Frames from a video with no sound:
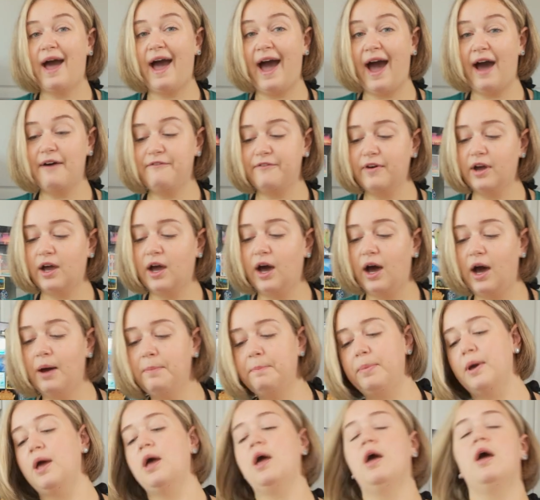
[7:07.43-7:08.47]
half a
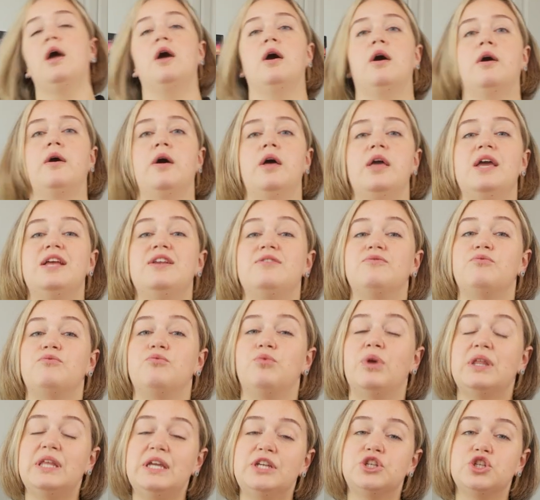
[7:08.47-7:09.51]
cup. It
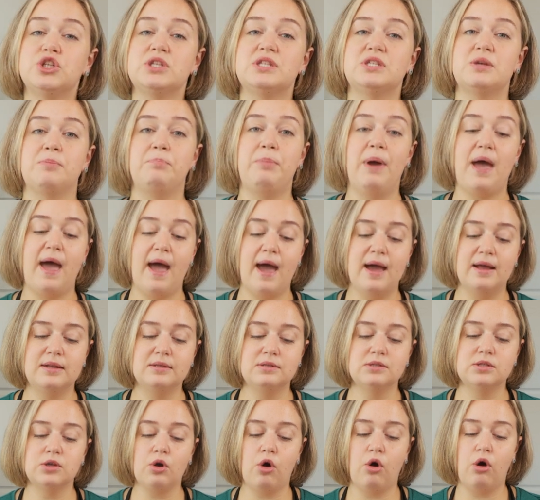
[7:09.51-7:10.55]
really just
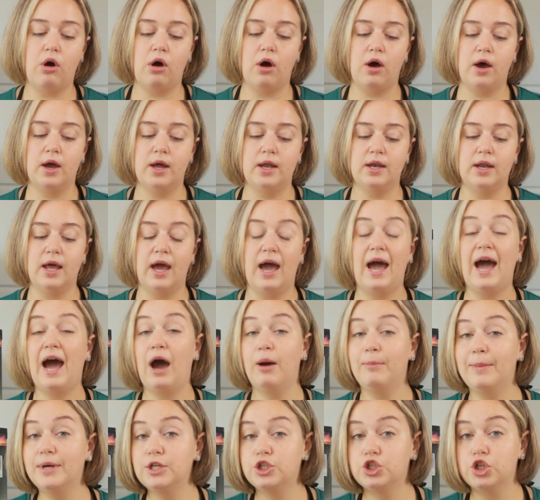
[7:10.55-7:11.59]
depends on how
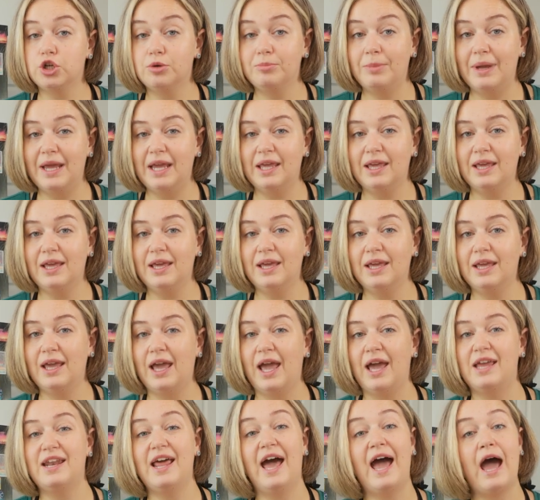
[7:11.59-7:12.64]
much you're making
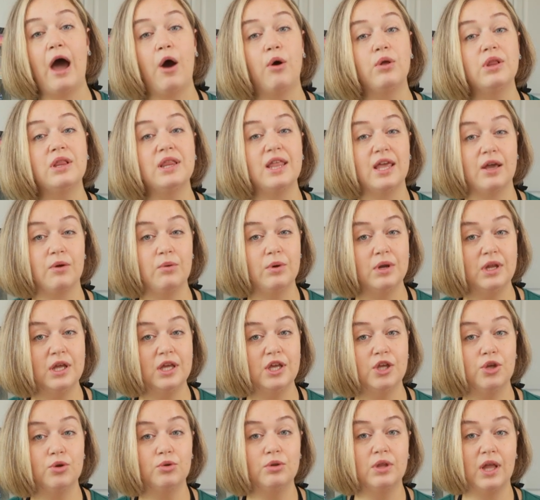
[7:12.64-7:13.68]
and how
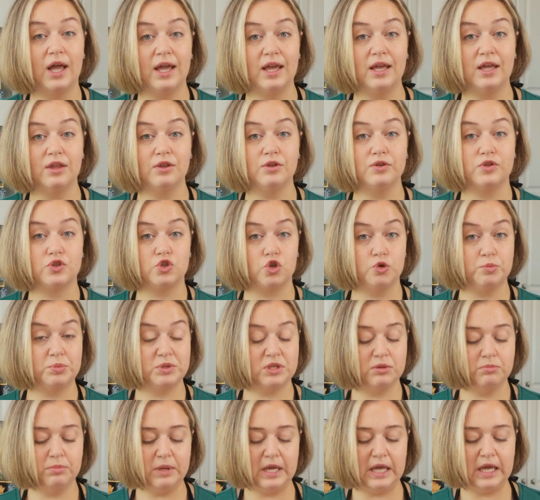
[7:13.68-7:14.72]
liquidy you like the soup
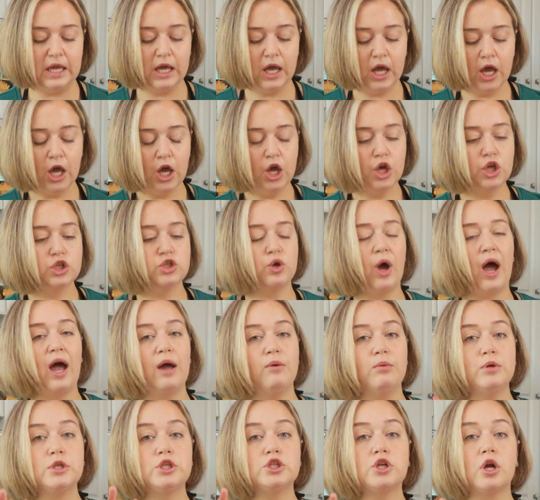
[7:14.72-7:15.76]
to be. So I
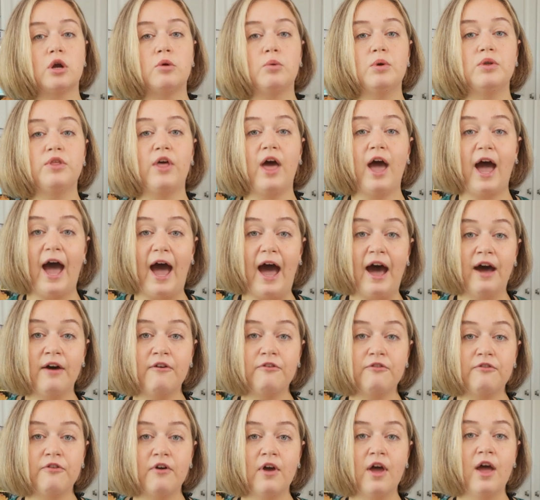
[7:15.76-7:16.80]
would start with
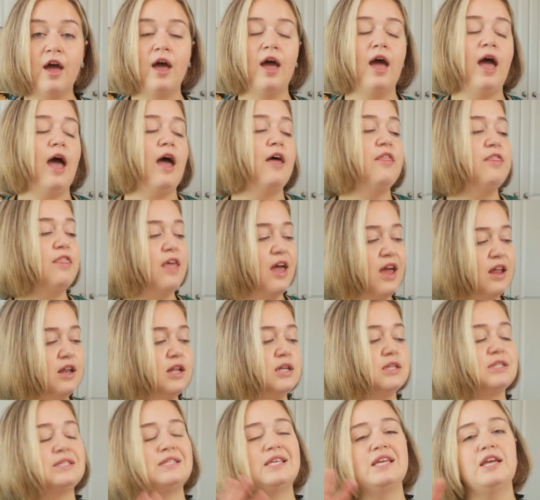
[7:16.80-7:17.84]
half and then
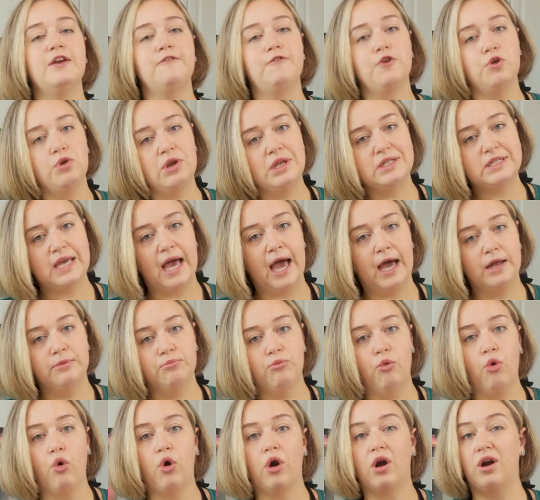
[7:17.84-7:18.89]
see if you need to add
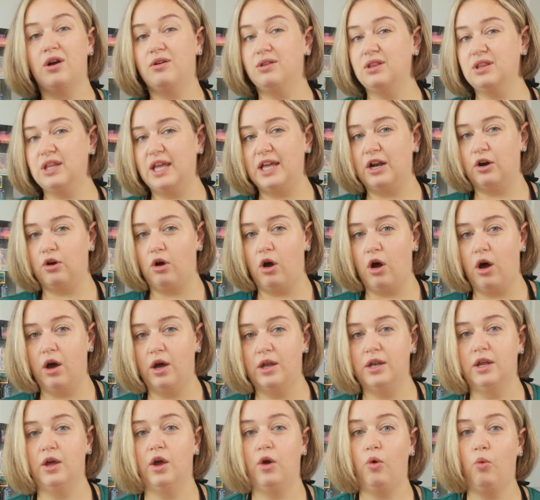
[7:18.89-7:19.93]
more later
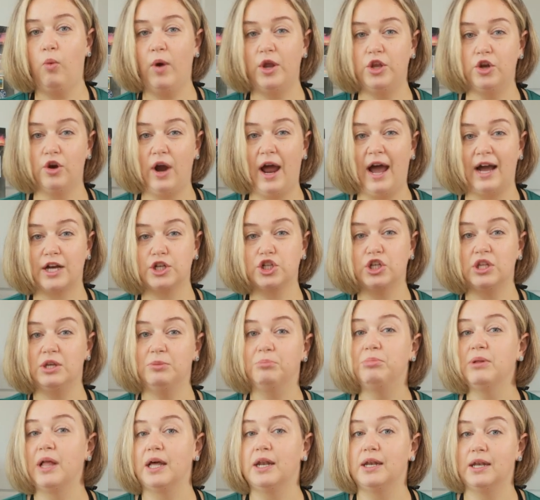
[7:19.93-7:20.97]
on when you're actually
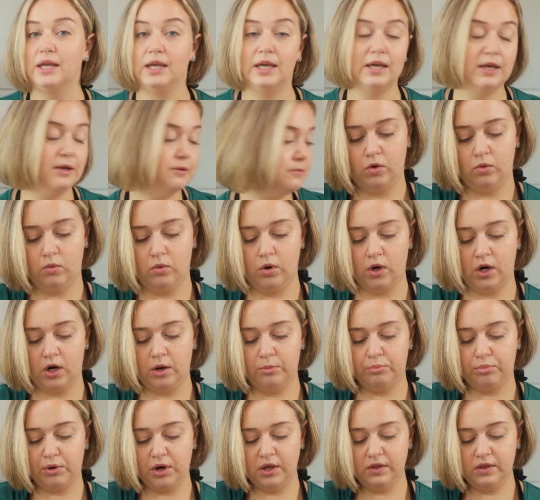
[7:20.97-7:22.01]
blending it. We're gonna
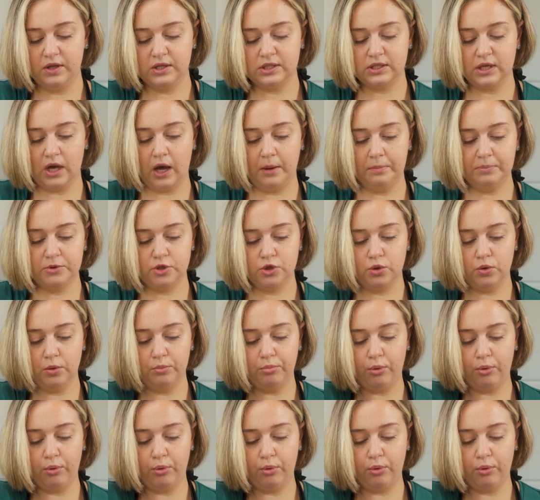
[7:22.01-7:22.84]
bring this up to a